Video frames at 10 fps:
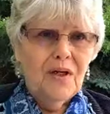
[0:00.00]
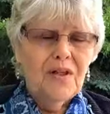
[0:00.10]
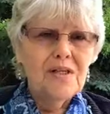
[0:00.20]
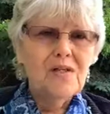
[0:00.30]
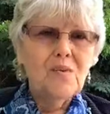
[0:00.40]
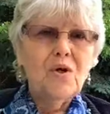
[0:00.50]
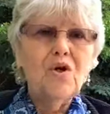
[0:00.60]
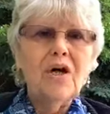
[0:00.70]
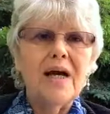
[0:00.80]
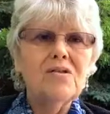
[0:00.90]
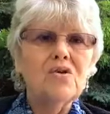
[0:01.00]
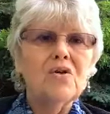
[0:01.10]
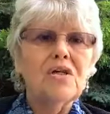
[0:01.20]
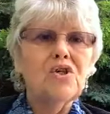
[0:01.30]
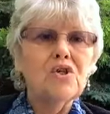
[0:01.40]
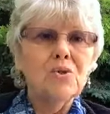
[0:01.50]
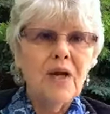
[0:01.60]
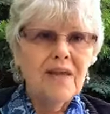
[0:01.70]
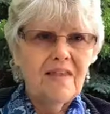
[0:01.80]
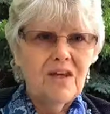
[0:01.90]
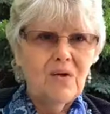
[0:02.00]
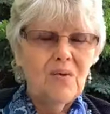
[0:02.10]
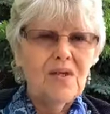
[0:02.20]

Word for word: This is where your guides are going to strengthen you.